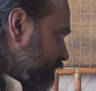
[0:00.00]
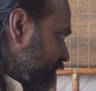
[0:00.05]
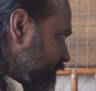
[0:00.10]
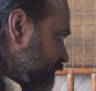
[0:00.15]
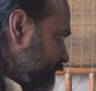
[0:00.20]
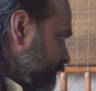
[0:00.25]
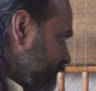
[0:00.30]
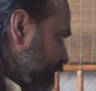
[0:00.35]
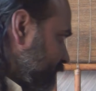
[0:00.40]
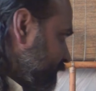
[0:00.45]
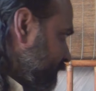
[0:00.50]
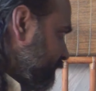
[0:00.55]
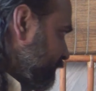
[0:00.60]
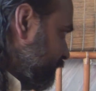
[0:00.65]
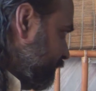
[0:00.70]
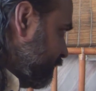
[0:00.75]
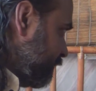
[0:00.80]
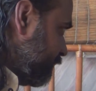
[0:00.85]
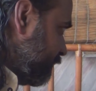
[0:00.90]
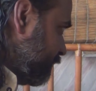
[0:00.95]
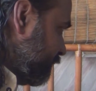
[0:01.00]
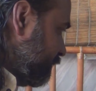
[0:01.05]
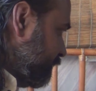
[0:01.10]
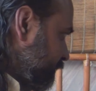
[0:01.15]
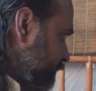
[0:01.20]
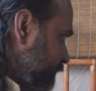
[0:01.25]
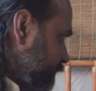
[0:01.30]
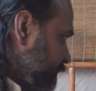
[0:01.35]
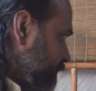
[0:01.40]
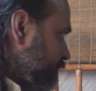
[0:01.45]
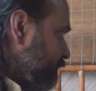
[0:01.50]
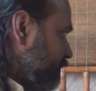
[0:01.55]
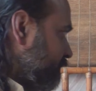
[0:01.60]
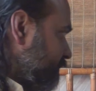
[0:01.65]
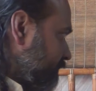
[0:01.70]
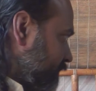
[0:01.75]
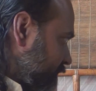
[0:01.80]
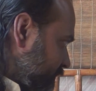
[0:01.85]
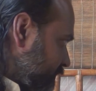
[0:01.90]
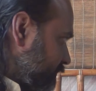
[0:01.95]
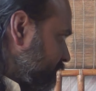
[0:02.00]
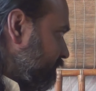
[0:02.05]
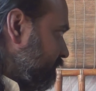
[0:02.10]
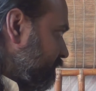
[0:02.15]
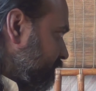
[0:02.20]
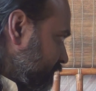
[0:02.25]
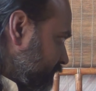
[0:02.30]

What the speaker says: He talks about Buddha, he's just talking about us.